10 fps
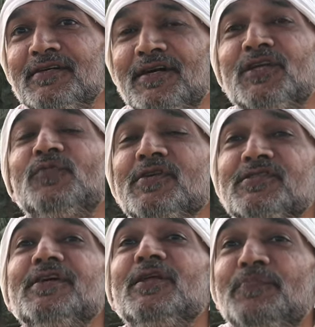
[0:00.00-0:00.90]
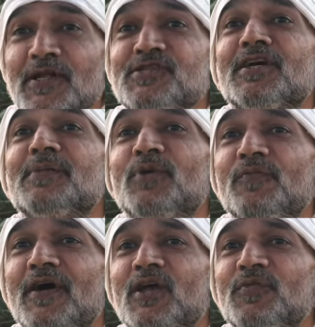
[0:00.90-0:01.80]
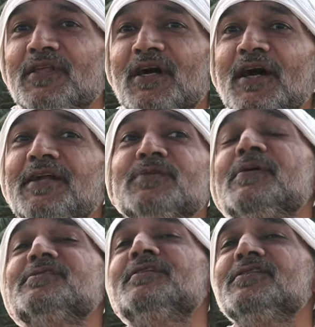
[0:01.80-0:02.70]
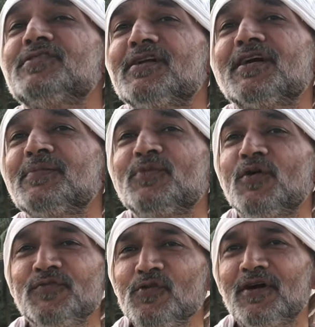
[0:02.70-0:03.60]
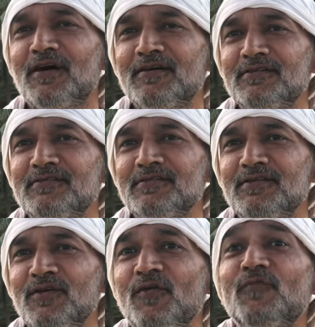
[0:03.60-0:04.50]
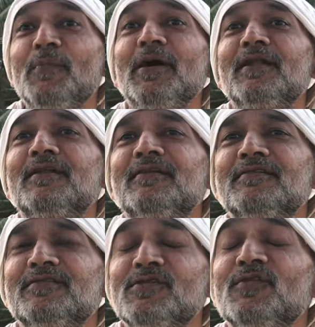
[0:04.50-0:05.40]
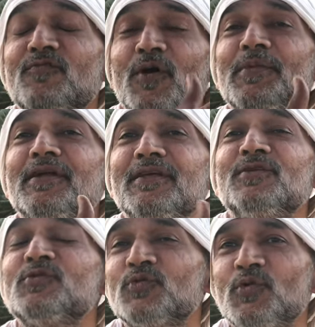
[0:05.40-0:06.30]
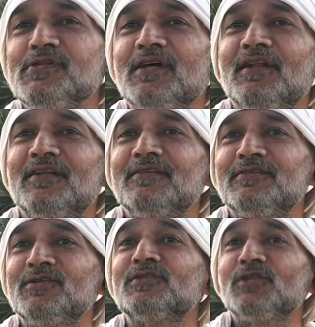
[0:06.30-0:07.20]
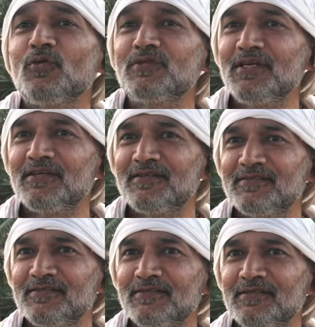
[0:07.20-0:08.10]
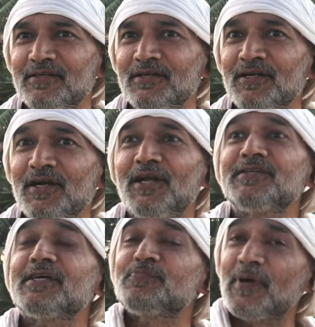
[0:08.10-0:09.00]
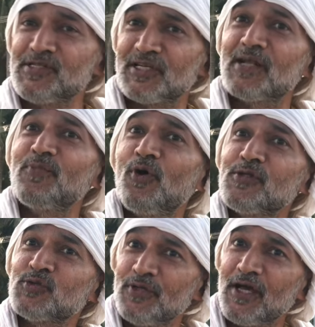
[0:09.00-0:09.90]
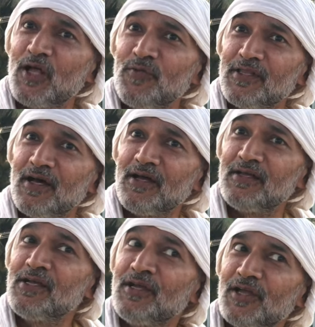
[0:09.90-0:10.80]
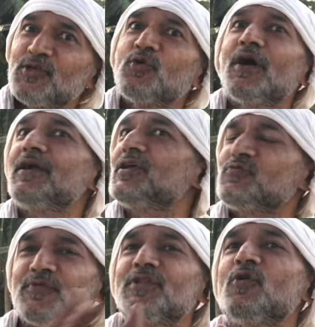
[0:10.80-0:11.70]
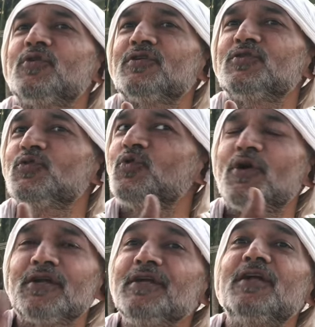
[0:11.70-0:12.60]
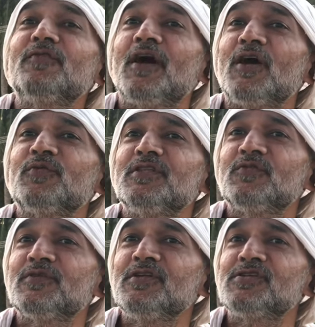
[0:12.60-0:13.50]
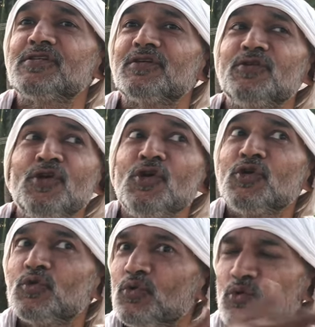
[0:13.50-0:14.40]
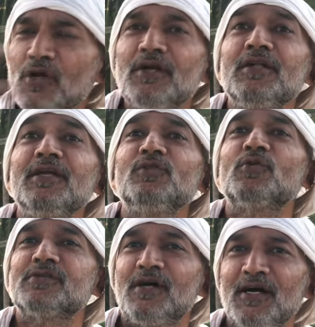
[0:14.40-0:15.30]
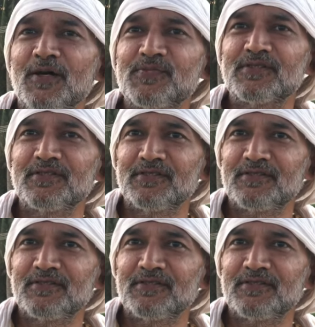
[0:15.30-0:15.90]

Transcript: It is vasti in panchakarma of Ayurveda. It is vasti in shatkarma of yoga. Vaman, vomiting, kunjal, dhauti. It is as panchakarma also in Ayurveda. In yoga it is without. You do not need of Ayurvedic physician. You do not need those herbs.